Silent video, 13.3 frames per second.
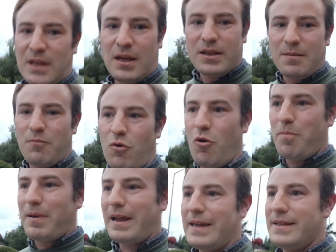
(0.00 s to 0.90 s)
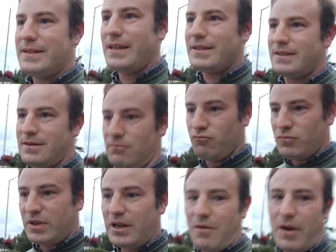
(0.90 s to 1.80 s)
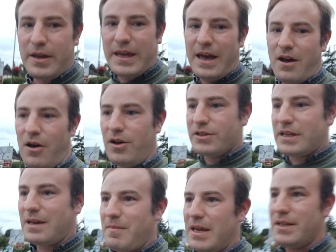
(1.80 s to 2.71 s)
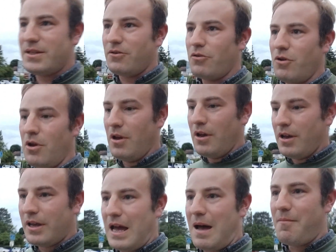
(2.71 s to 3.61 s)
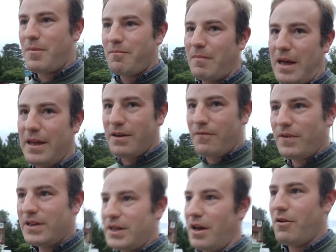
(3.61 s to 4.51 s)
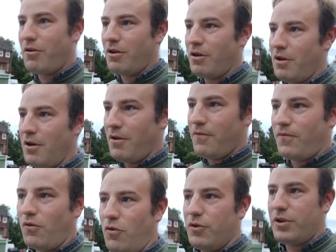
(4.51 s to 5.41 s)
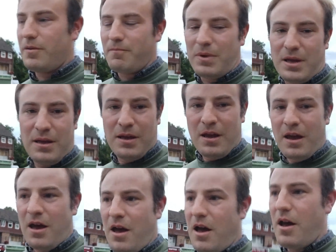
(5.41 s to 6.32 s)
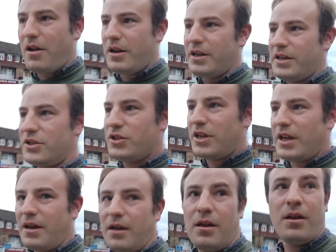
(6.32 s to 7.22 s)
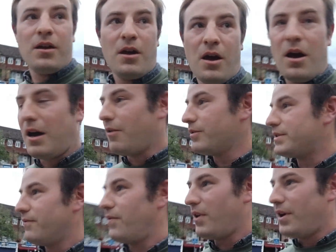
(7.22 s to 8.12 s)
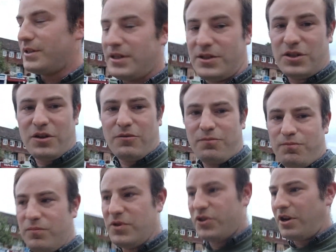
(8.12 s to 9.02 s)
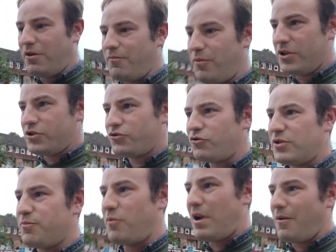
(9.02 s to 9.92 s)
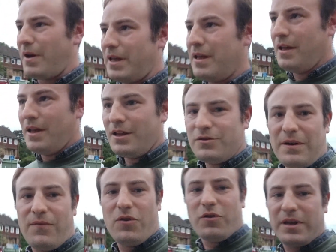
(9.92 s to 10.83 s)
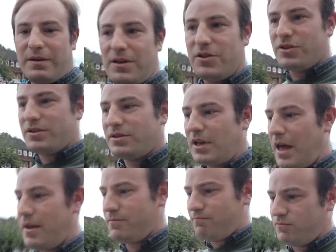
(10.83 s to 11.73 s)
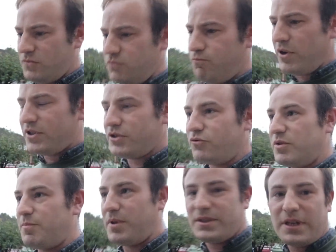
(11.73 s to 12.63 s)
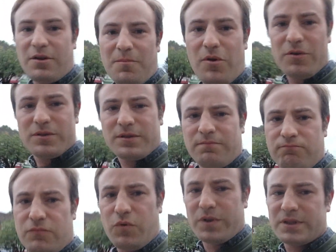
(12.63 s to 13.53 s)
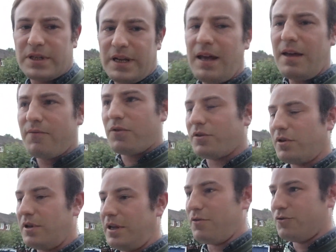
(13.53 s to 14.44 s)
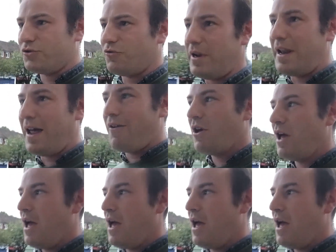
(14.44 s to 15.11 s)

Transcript: the more places you know i get asking me to come and make a video for them earlier this year I was invited to the Chiltern Princes Risborough Railway to have a look in the uh, Princes Risborough signal box. We you want to see that, have a look at Lincoln Screen now.